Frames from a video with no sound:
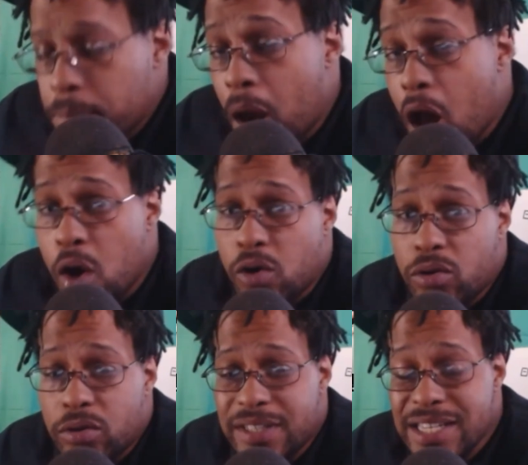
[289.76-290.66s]

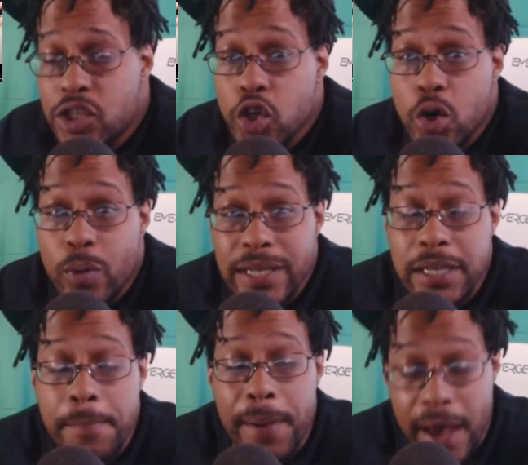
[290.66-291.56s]
Bro, this dude
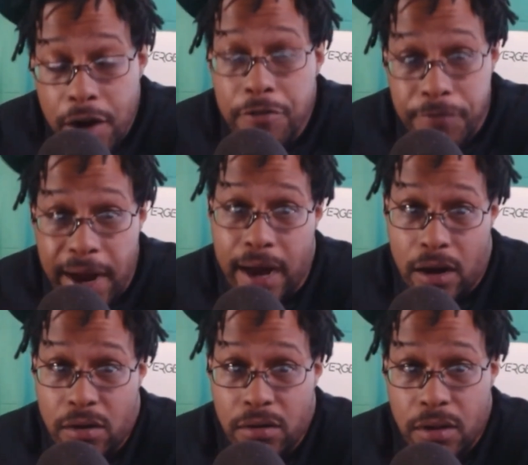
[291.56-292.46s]
was a
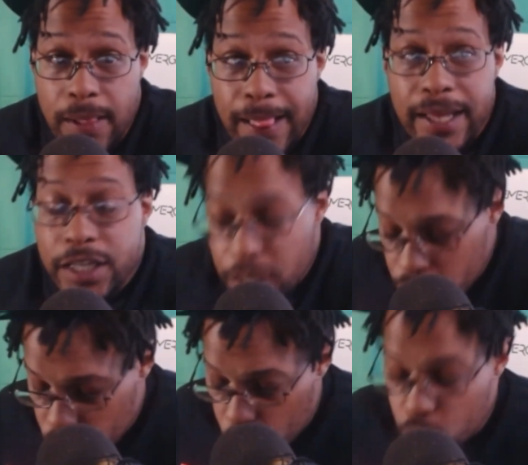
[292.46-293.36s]
pedophile.
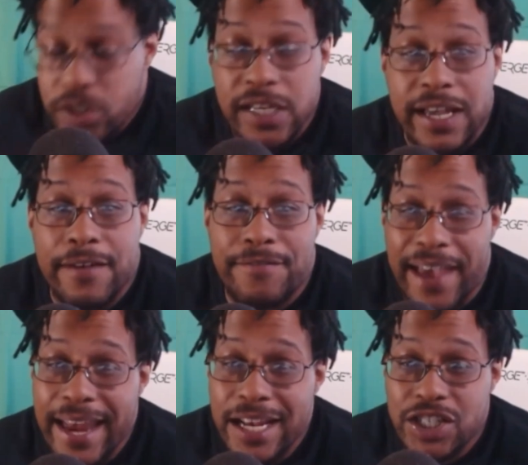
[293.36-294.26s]
This dude took
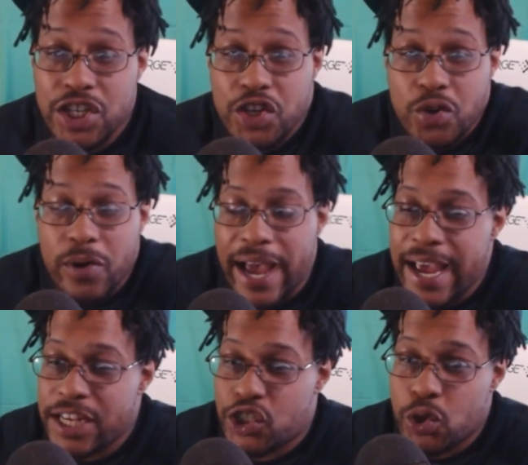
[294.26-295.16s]
advantage of you
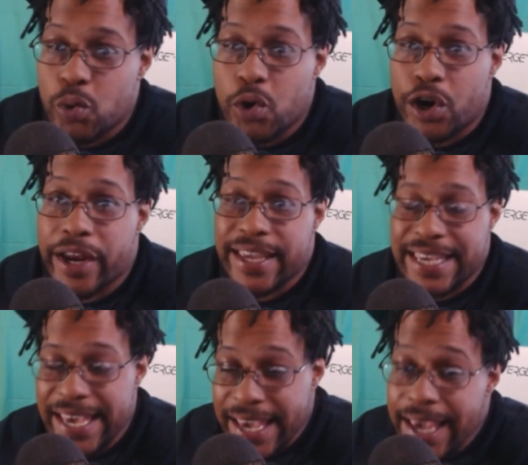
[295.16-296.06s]
as you were
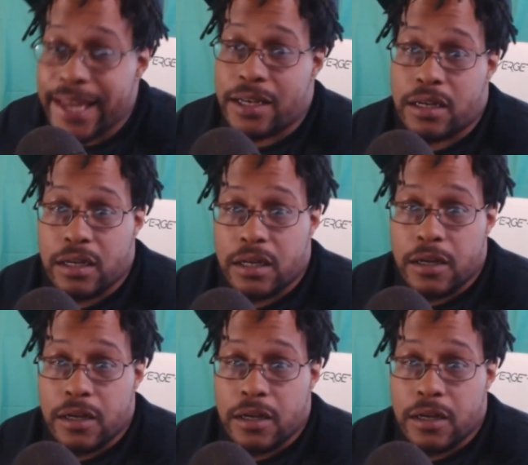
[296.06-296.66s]
a kid.